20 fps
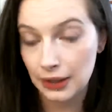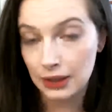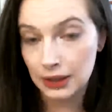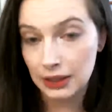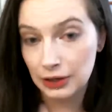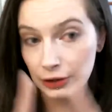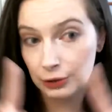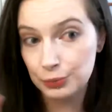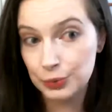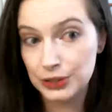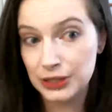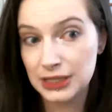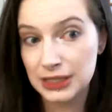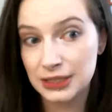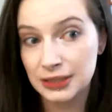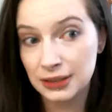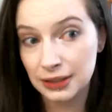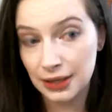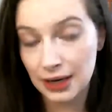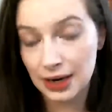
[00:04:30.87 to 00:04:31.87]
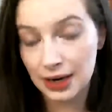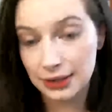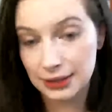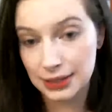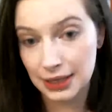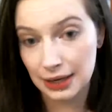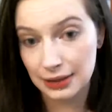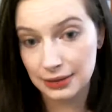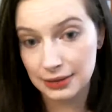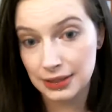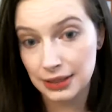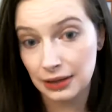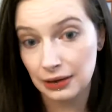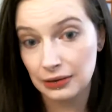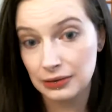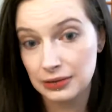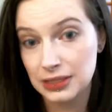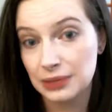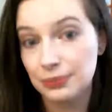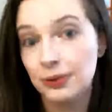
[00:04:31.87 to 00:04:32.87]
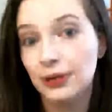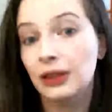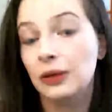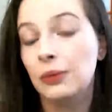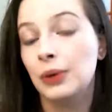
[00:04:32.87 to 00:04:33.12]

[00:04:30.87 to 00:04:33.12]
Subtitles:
Now, to put this into context here, typically